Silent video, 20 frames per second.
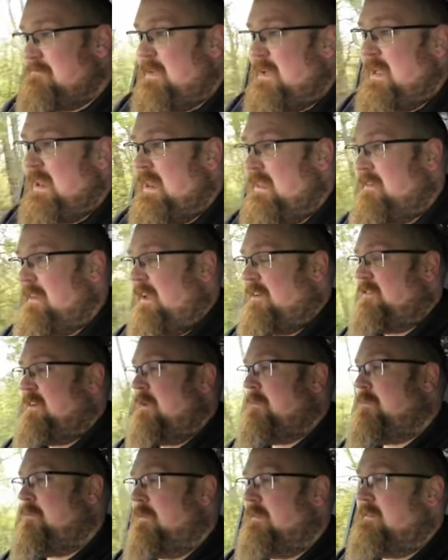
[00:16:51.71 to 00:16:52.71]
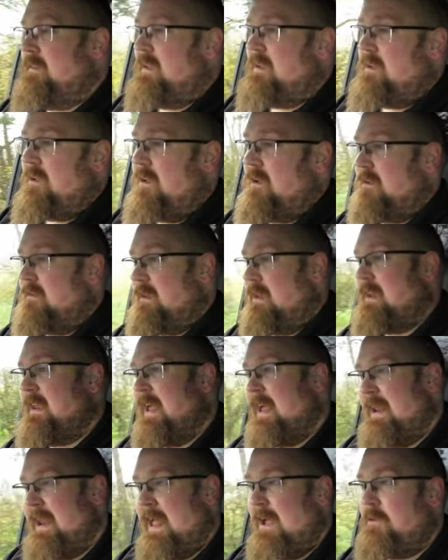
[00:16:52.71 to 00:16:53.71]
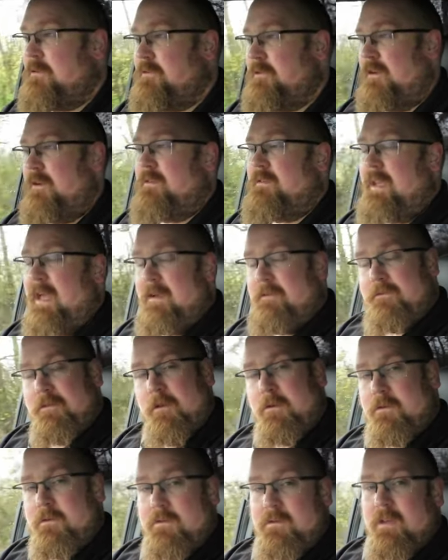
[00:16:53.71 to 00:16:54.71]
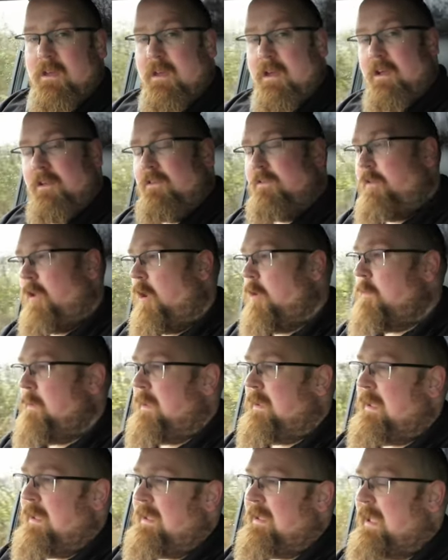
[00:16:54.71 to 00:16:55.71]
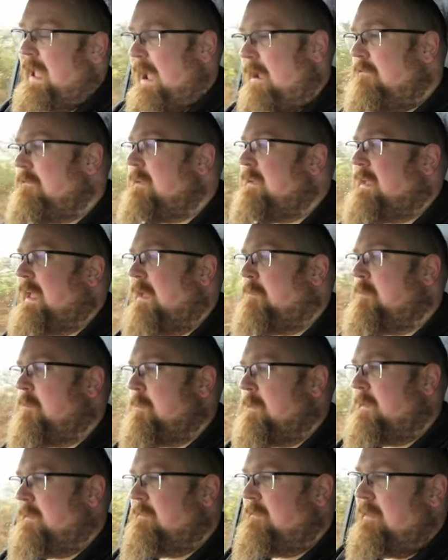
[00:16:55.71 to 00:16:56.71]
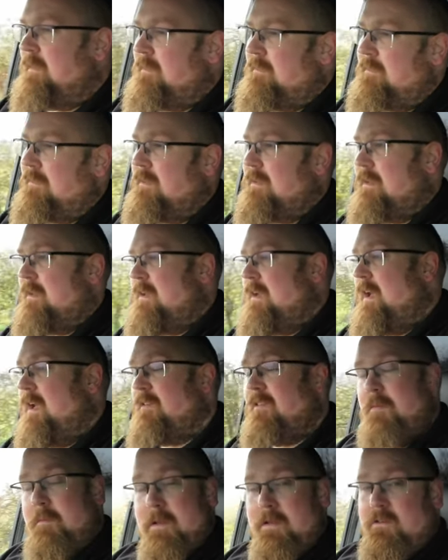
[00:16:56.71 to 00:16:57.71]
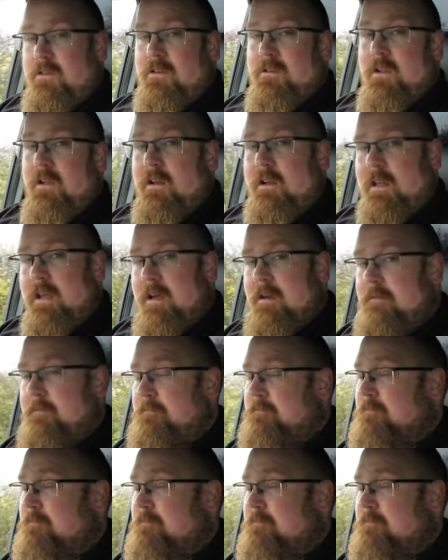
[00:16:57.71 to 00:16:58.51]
it is actually pretty good, and it allows you to have those towing and carrying capabilities, as I mentioned earlier.